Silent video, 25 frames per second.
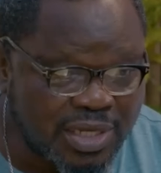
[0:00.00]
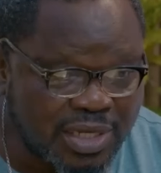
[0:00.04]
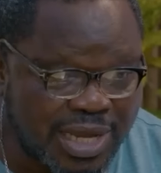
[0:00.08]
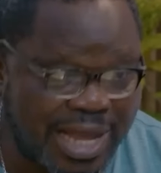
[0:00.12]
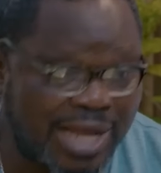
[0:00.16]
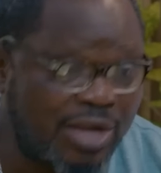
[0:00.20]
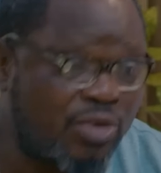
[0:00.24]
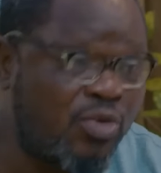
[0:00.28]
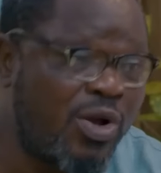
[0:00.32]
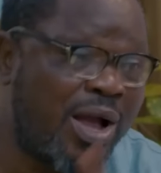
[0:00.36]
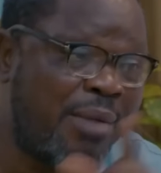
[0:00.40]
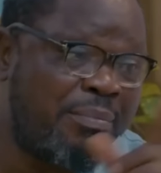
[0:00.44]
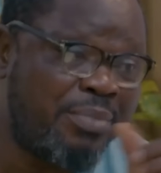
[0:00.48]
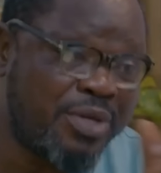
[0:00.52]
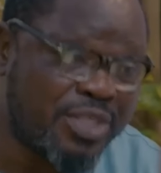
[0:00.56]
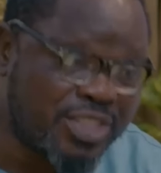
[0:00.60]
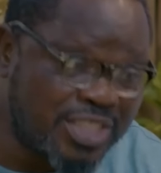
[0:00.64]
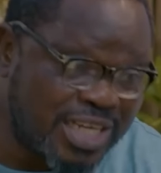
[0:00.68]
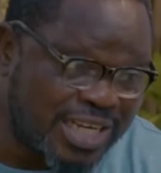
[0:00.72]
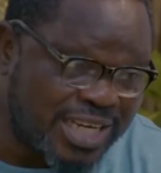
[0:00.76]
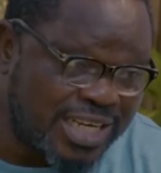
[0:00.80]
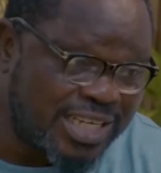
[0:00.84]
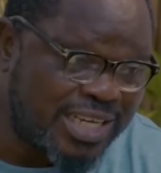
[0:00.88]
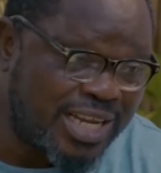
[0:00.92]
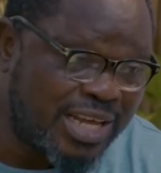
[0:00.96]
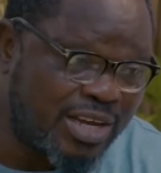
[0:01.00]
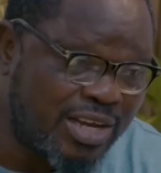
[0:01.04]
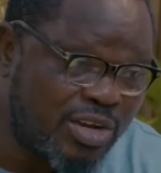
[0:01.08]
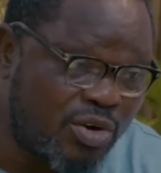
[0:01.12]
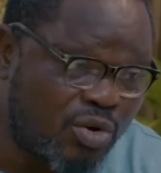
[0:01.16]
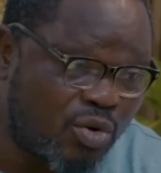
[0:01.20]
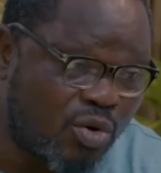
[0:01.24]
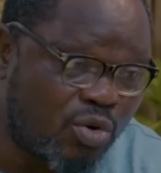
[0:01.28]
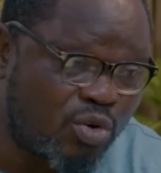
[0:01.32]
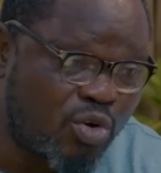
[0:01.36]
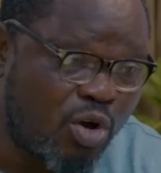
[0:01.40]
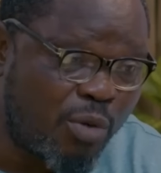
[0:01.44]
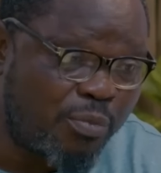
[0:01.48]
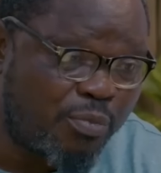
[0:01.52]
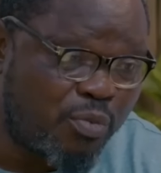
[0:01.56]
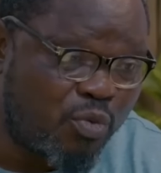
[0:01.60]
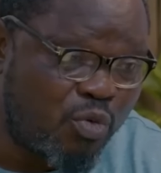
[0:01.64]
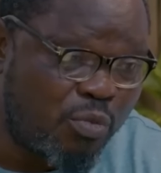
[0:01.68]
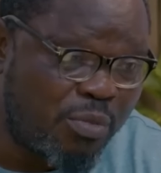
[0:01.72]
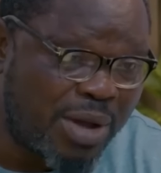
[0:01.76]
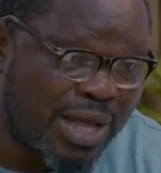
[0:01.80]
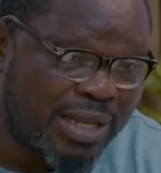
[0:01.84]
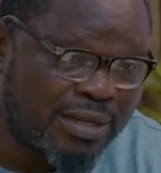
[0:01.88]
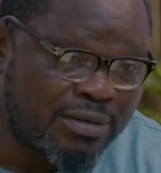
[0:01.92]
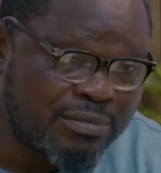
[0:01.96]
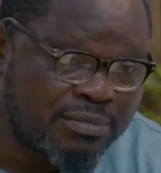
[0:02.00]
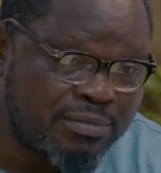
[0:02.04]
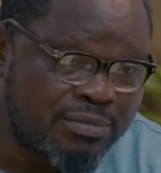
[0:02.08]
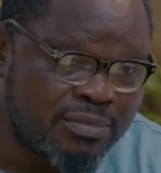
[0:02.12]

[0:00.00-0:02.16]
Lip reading: and go and be checking a grown-up woman,